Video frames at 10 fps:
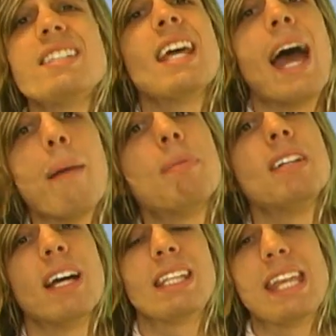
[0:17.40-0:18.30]
Does it
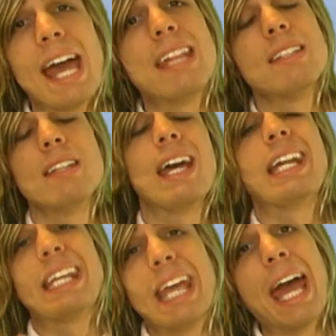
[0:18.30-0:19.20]
happen again
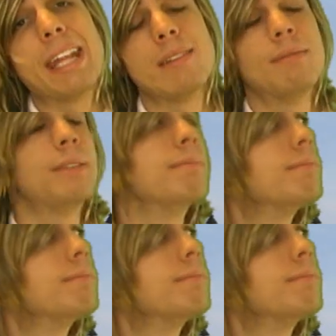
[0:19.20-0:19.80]
and again